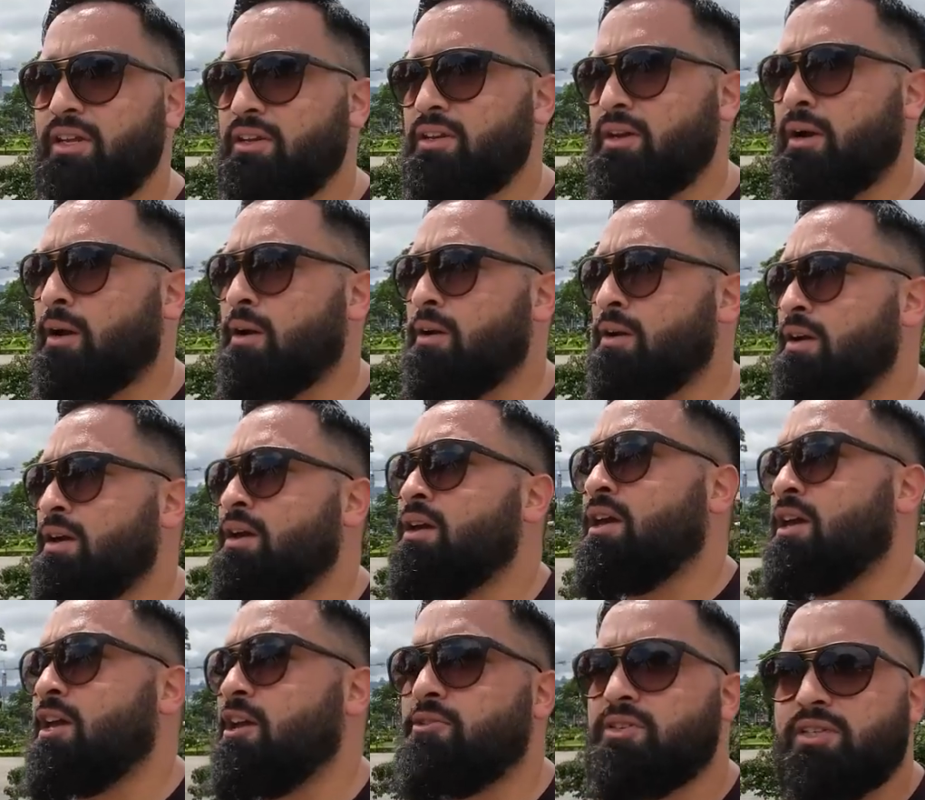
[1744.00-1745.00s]
in here.
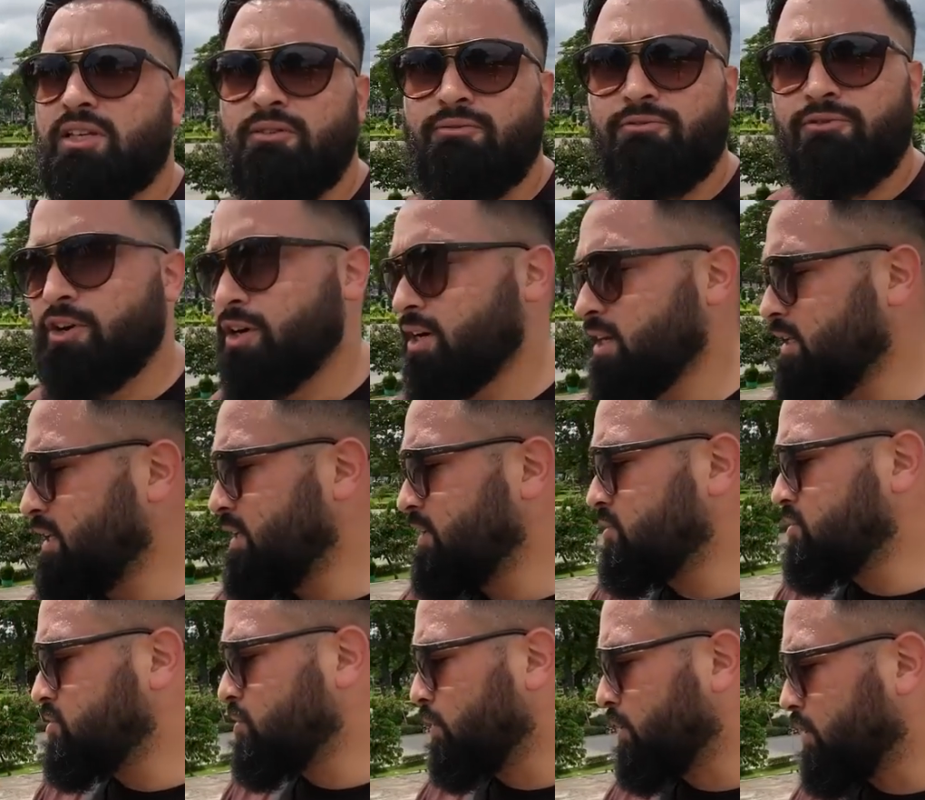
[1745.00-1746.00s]
It was converted
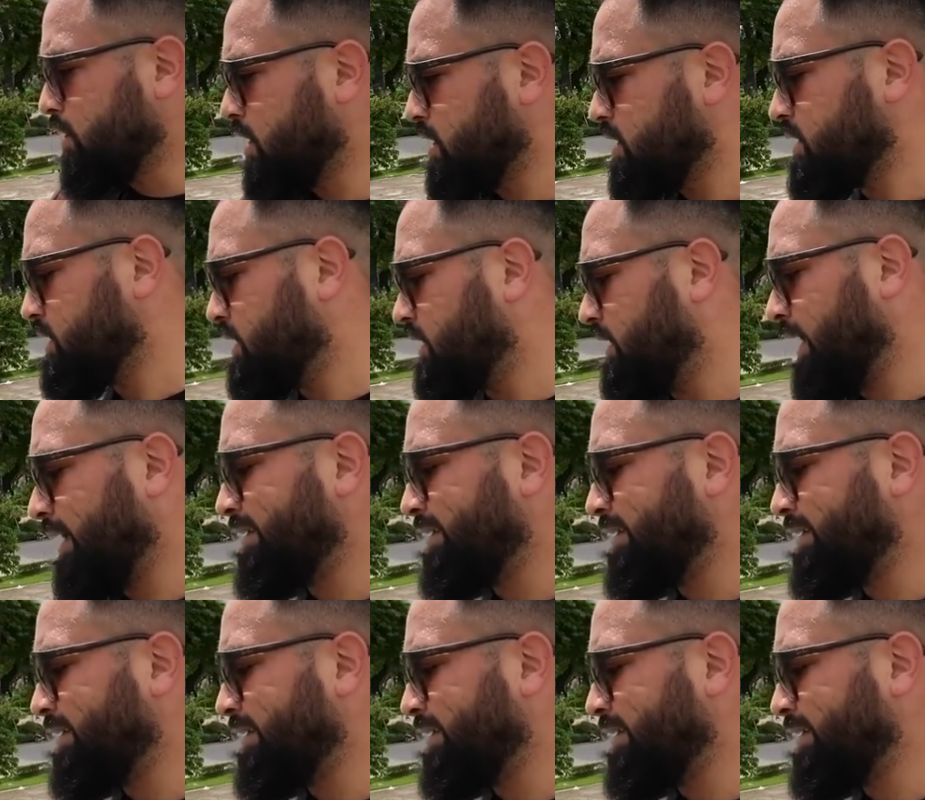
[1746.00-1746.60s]
into a garden in